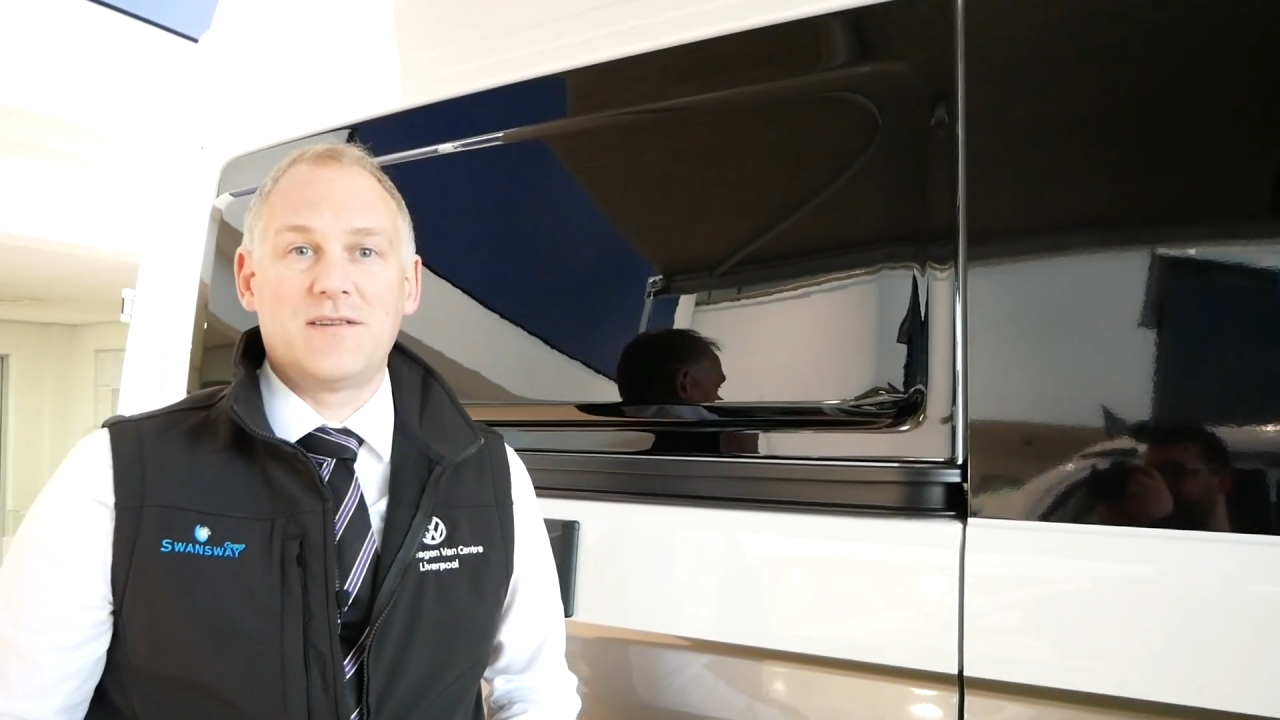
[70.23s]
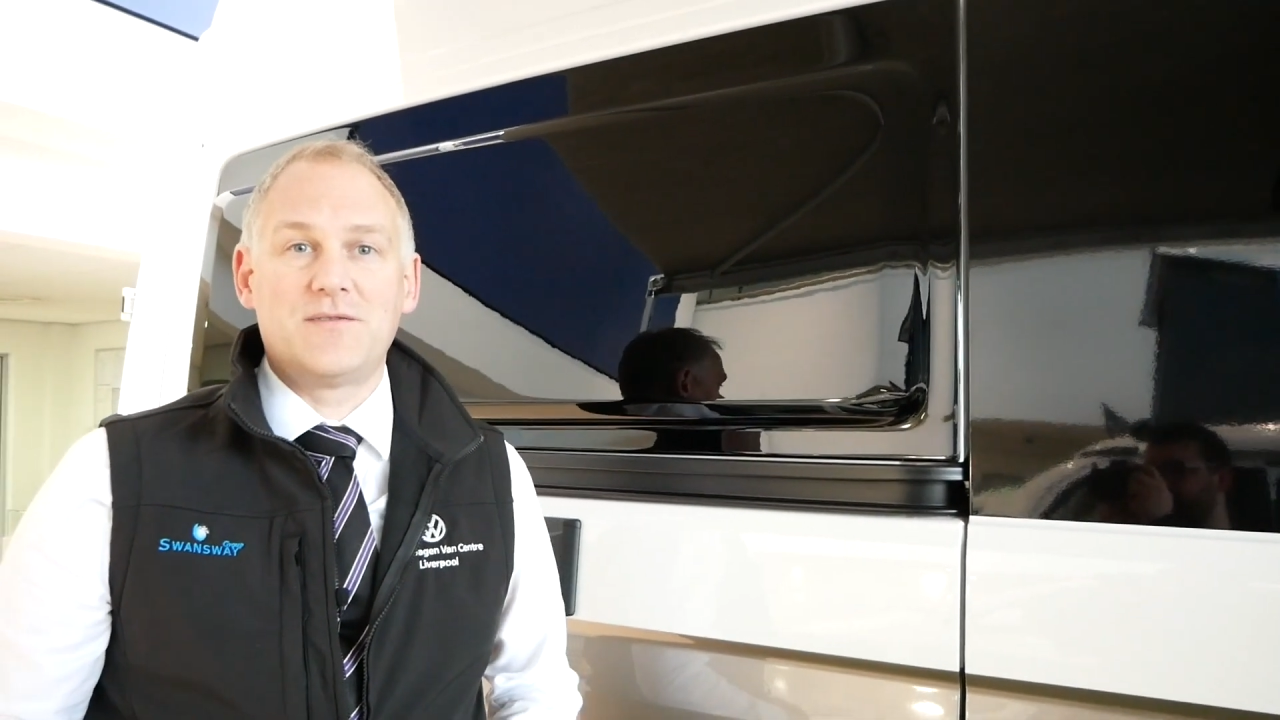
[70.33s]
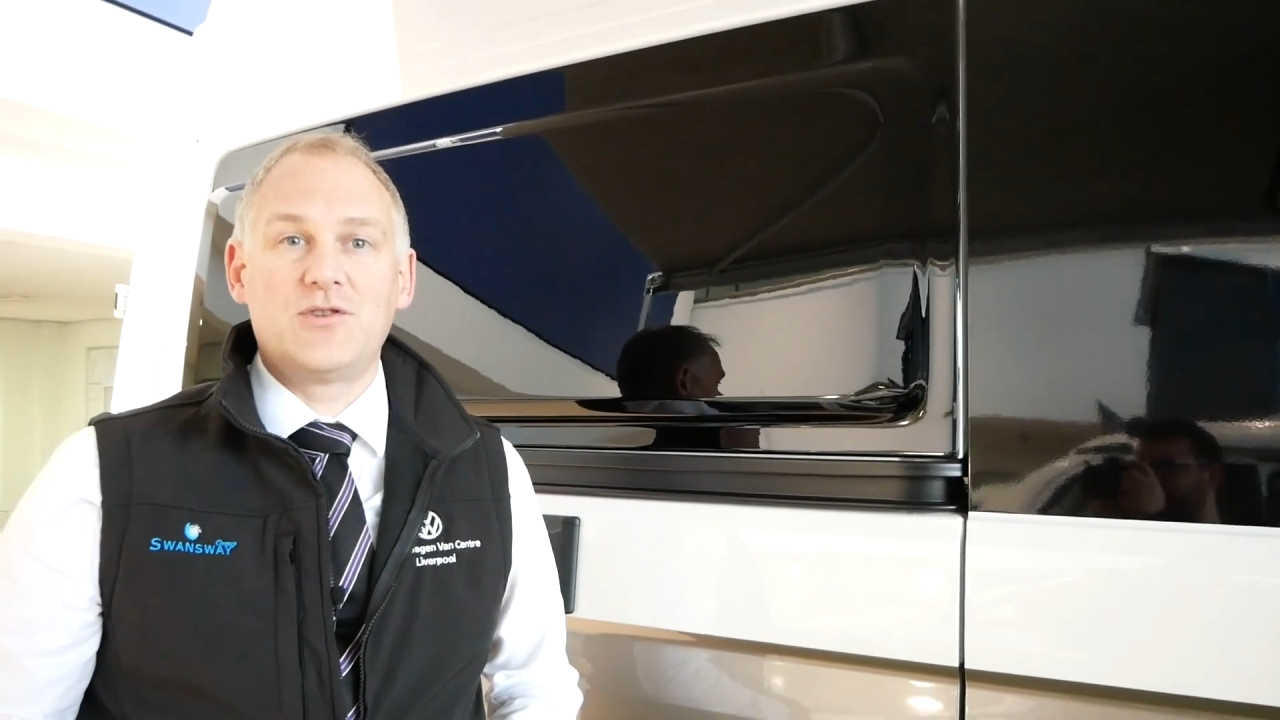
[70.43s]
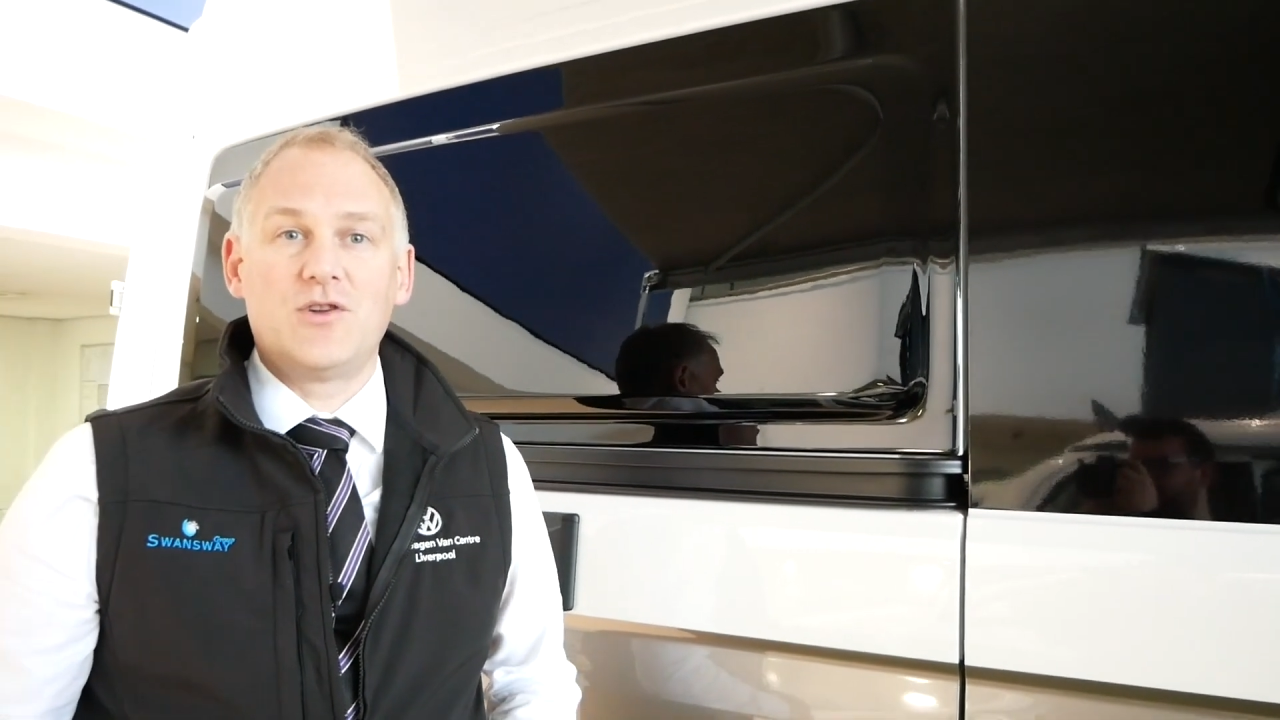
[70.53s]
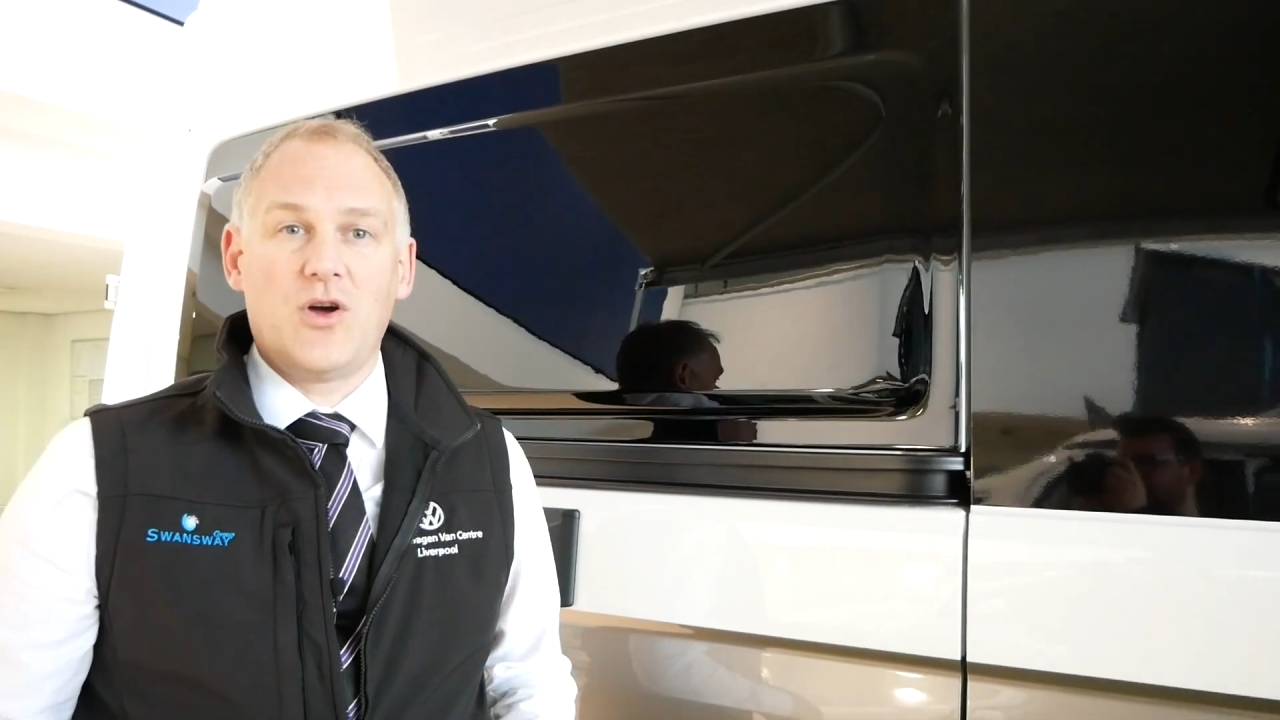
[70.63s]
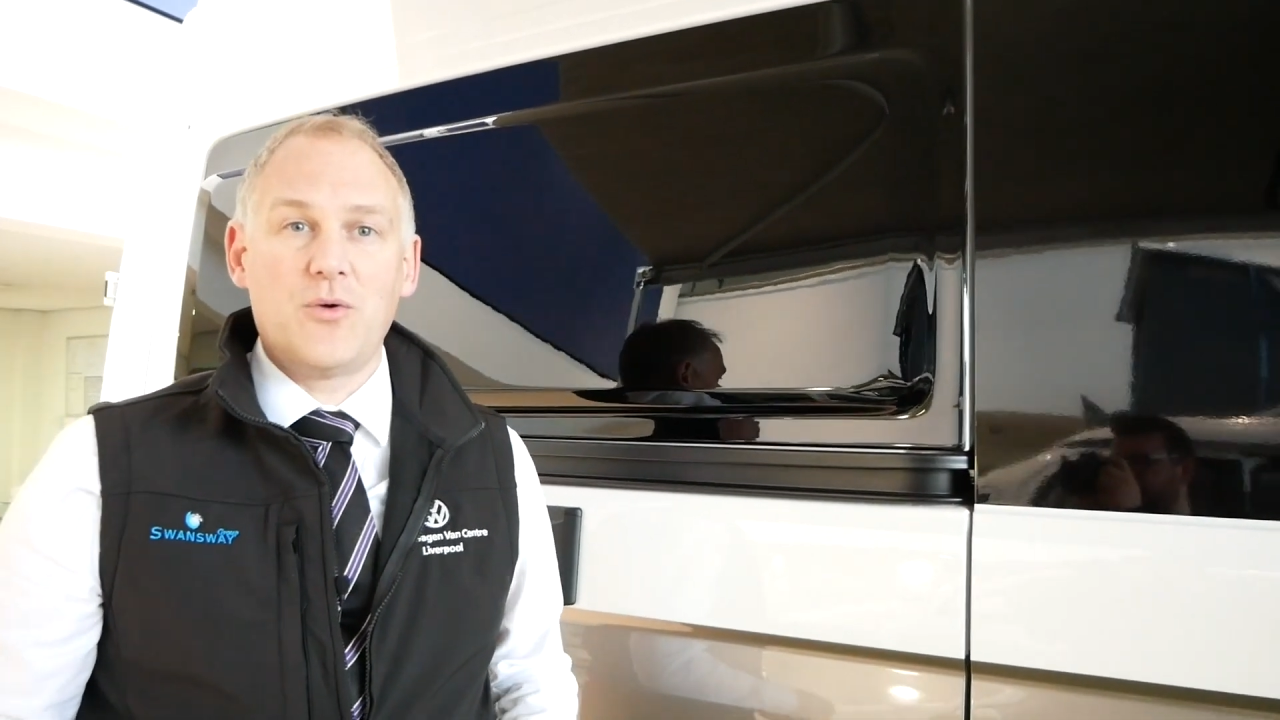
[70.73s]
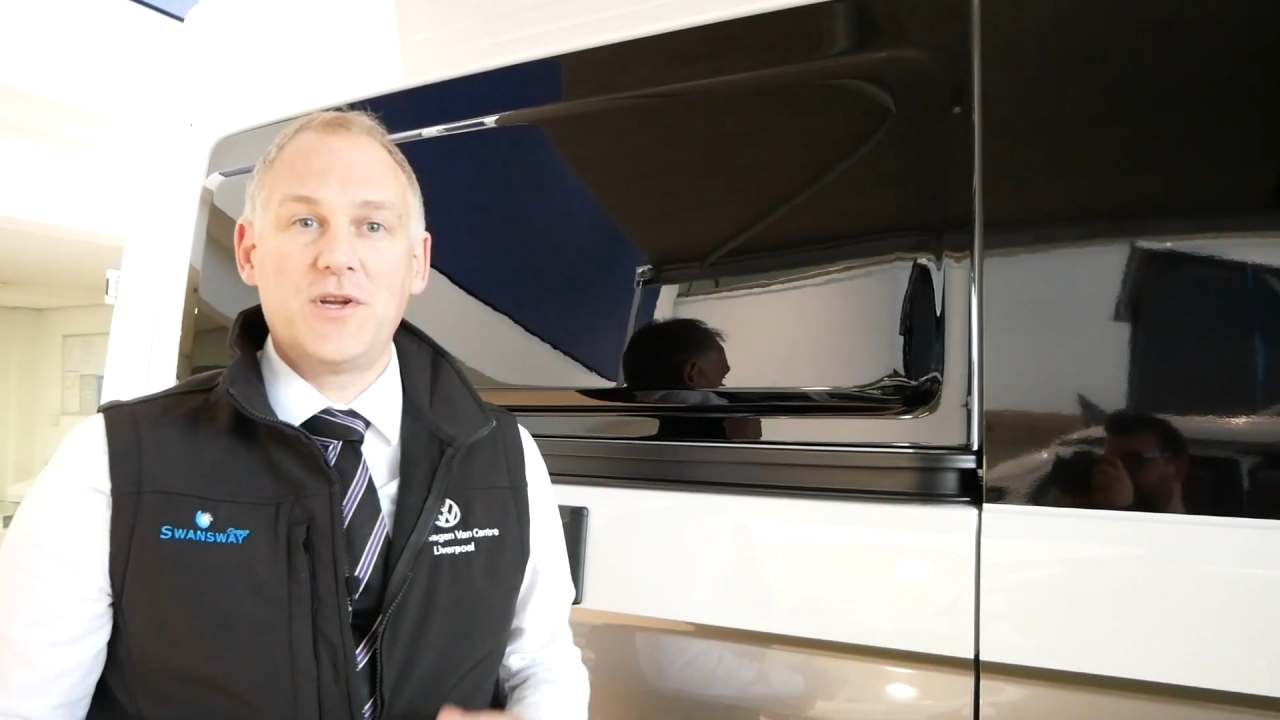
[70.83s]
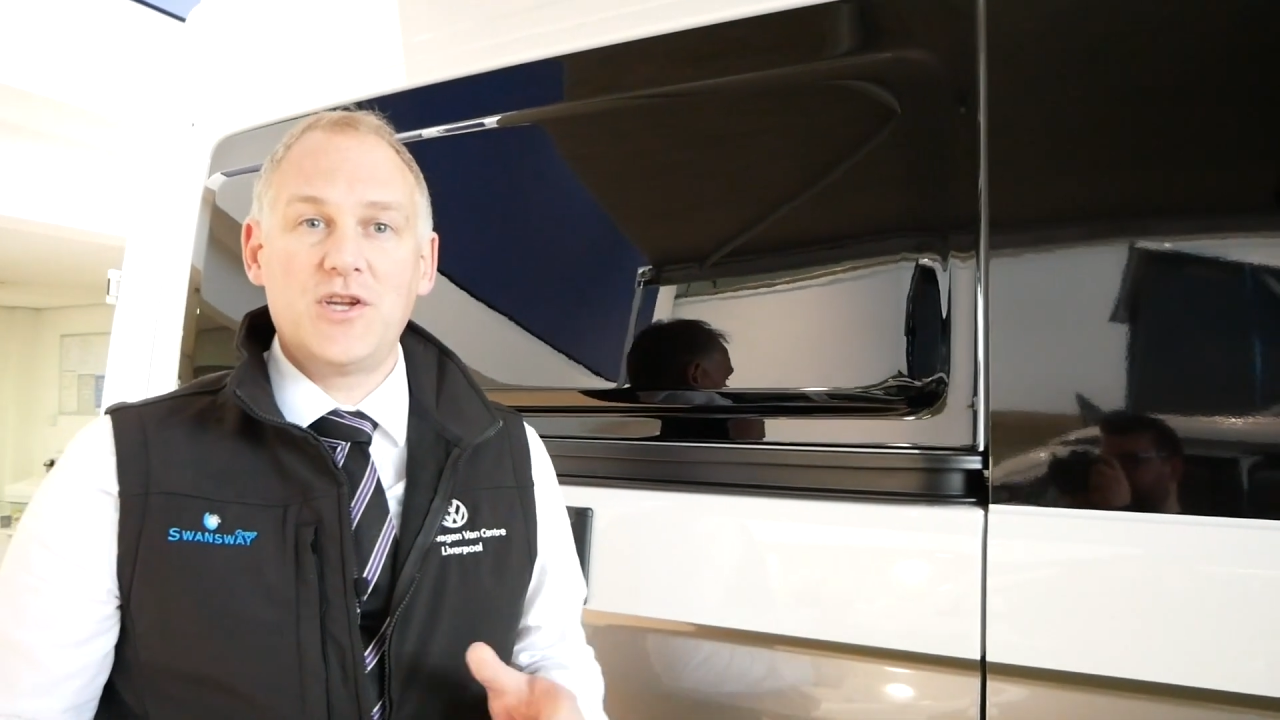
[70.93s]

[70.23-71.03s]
that only